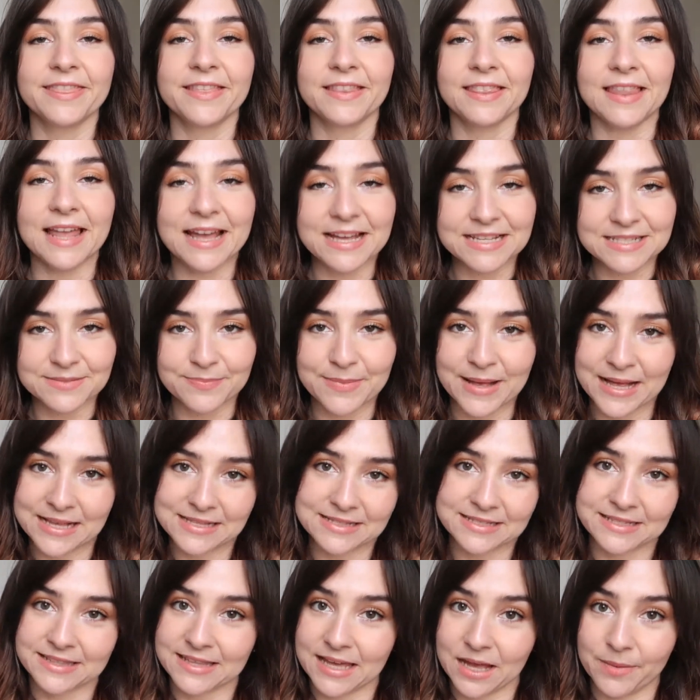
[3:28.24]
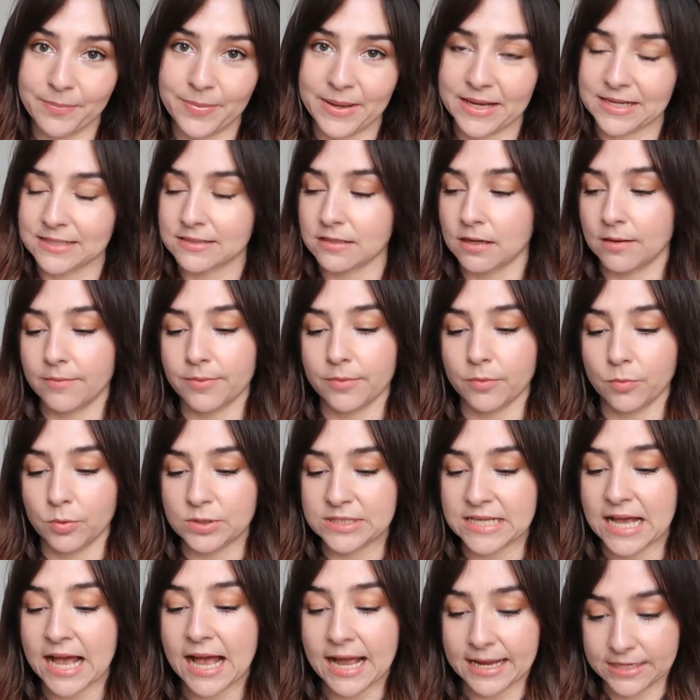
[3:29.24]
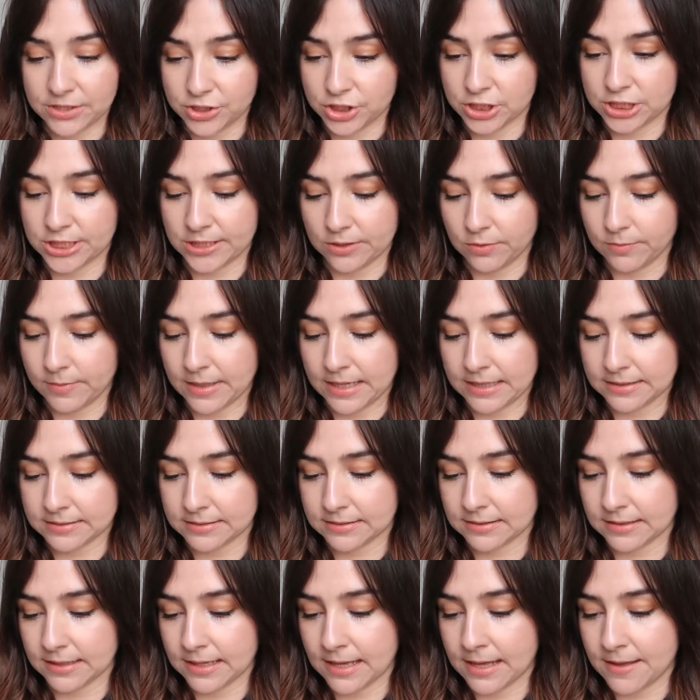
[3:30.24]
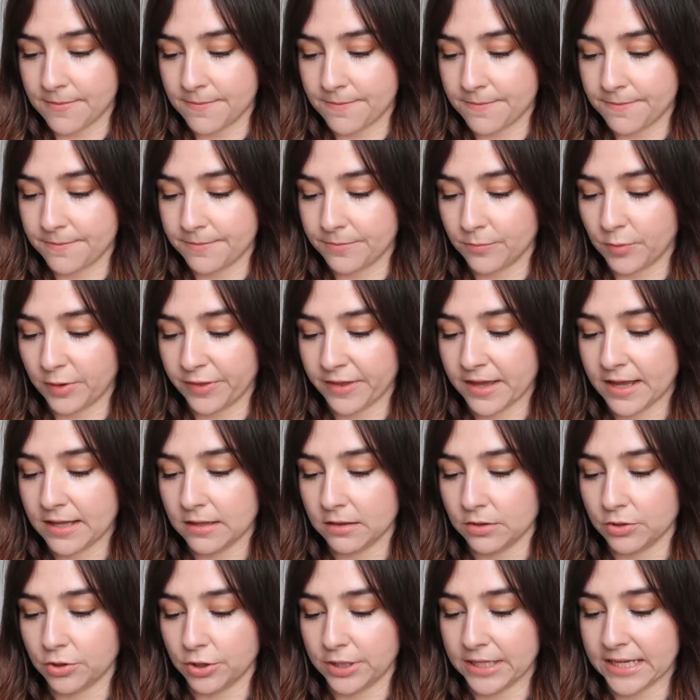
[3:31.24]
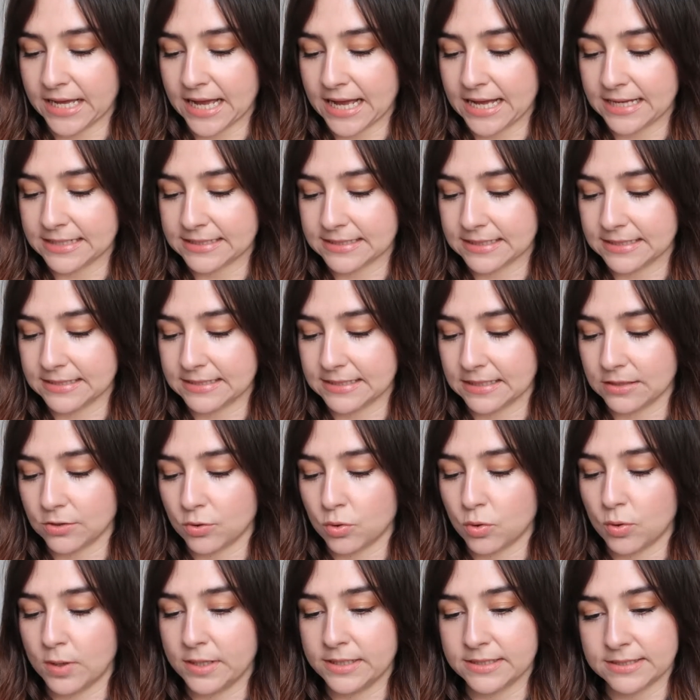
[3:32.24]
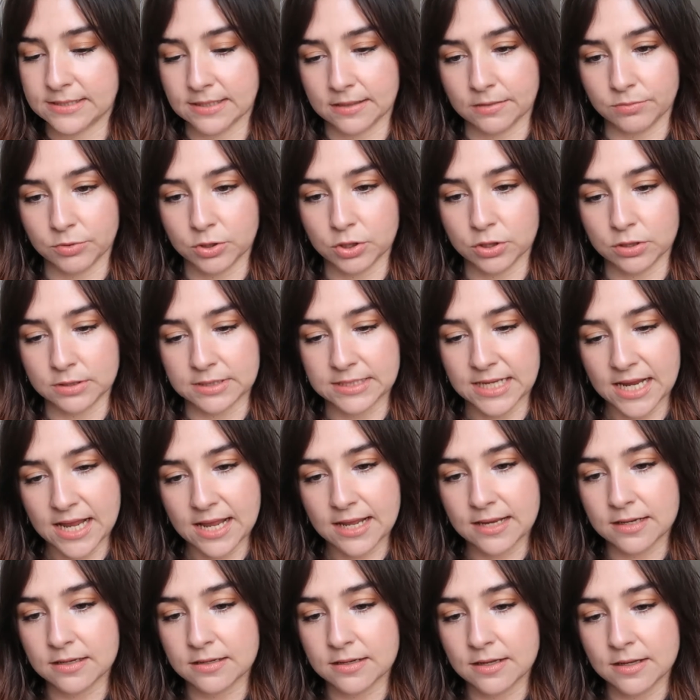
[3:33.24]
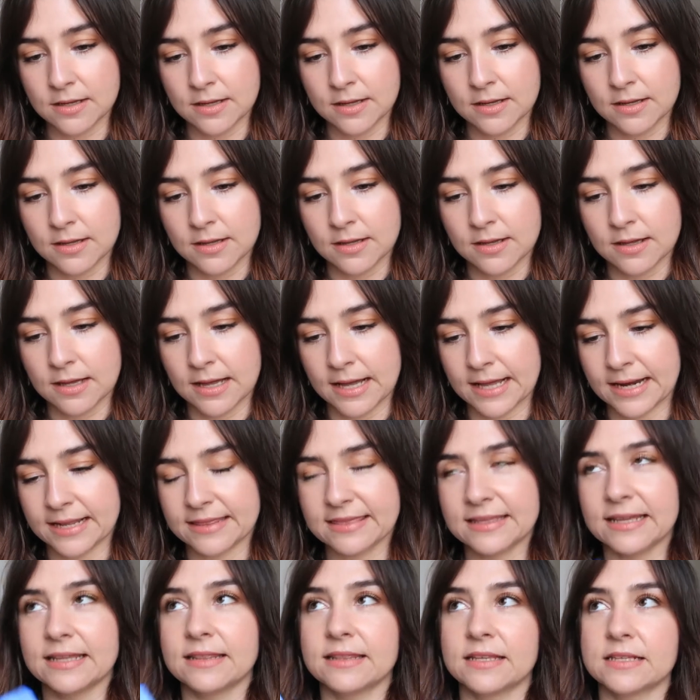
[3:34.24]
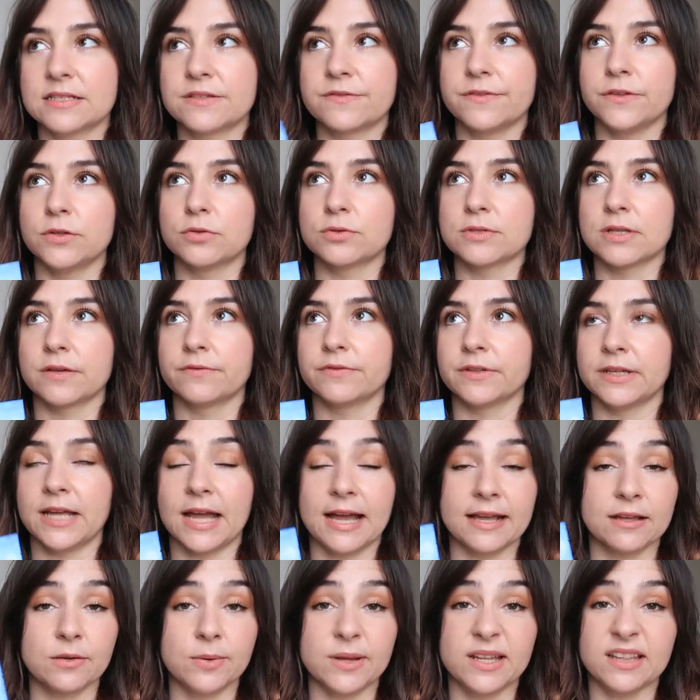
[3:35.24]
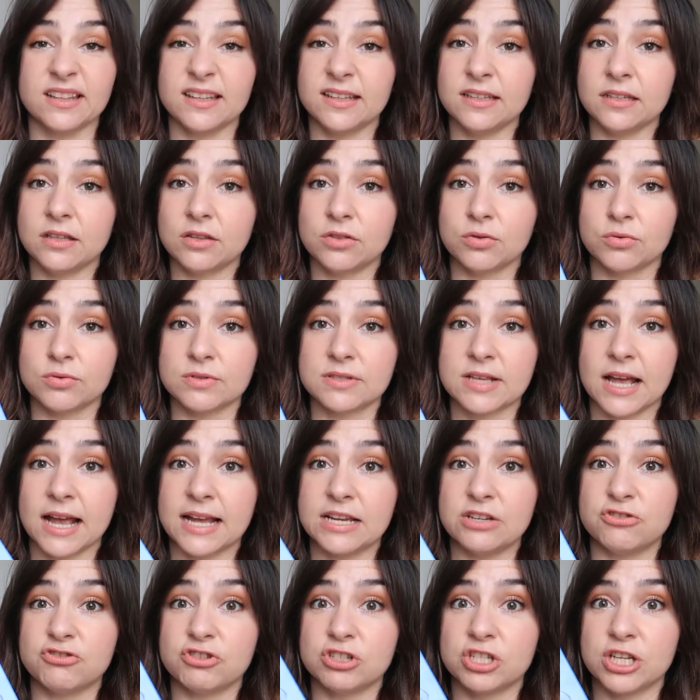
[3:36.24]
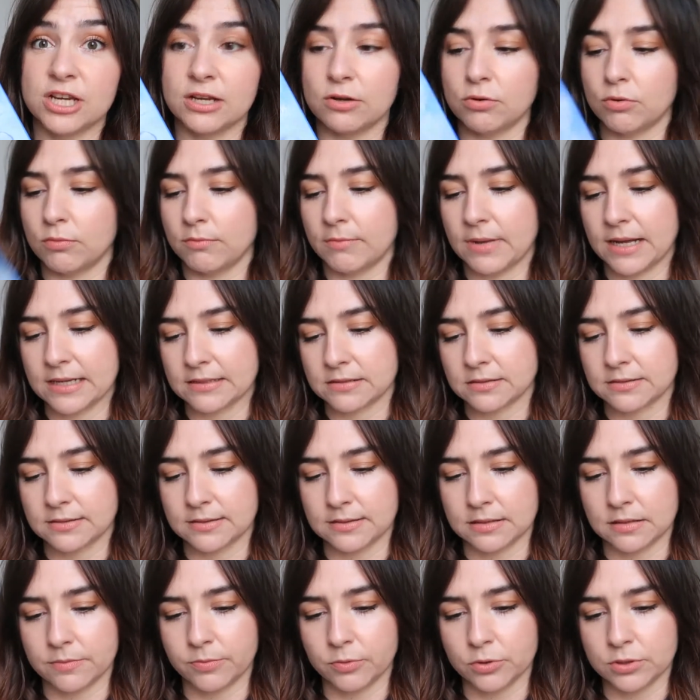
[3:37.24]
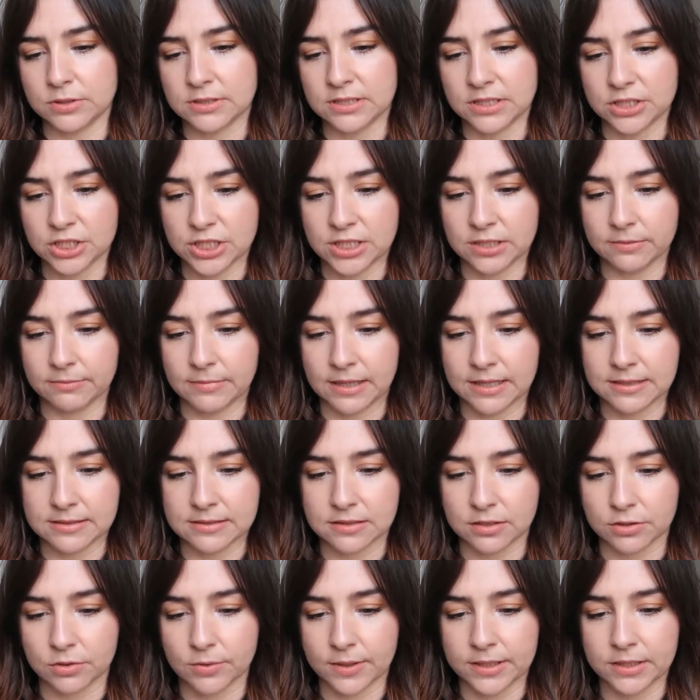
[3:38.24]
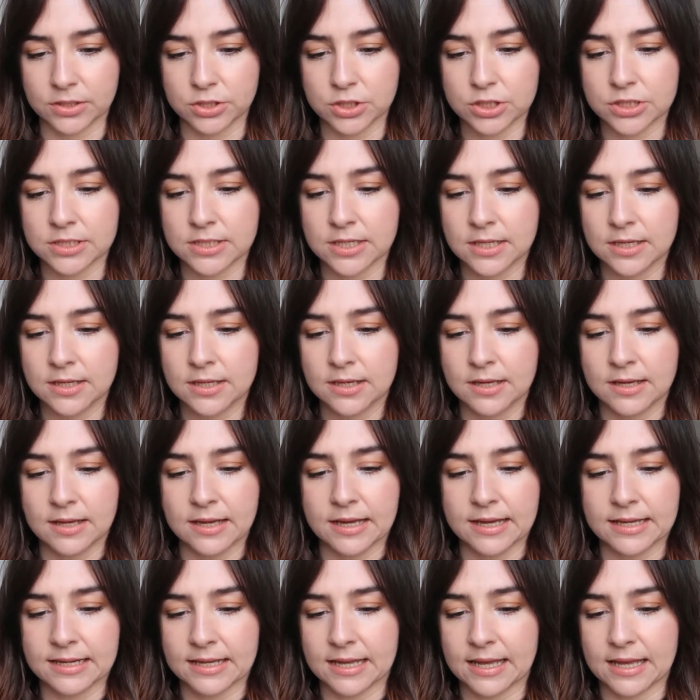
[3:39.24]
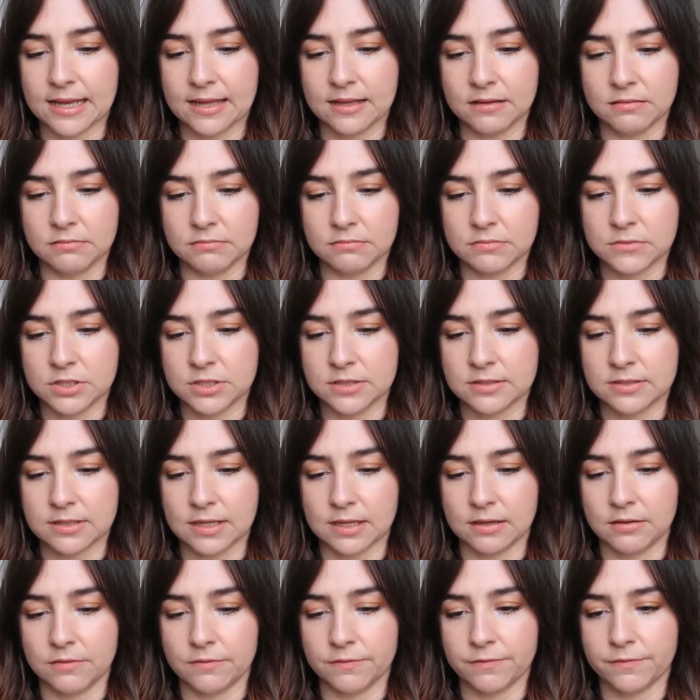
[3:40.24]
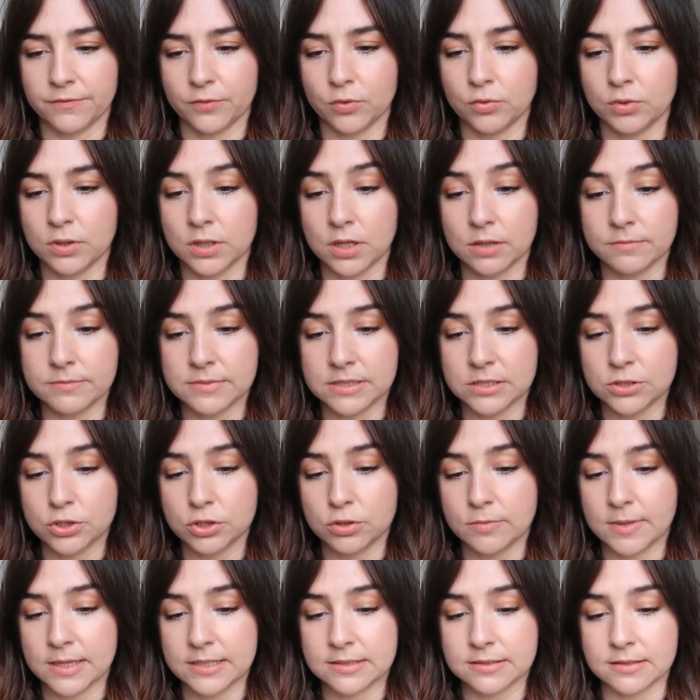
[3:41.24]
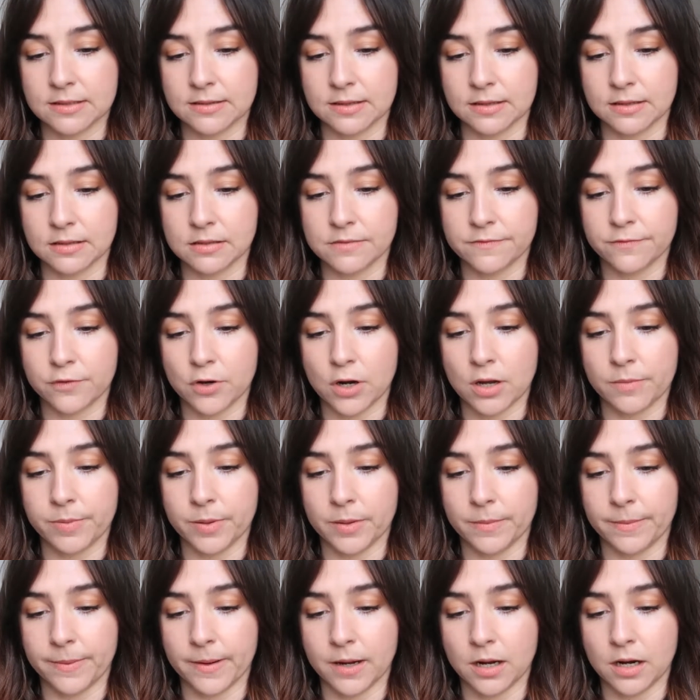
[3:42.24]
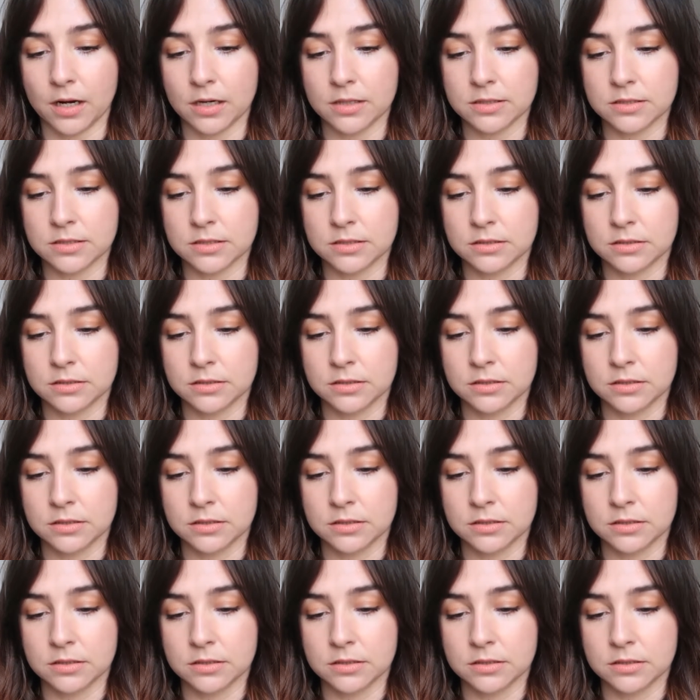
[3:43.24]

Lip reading: The last mask that I picked up was a hydrogel mask with hyaluronic acid and coenzyme Q10, and I think this feels lovely. I quite like those hydrogel masks as opposed to a sheet mask. They're quite good. And again, just kind of, oh, it comes in 2 bits I think, for upper part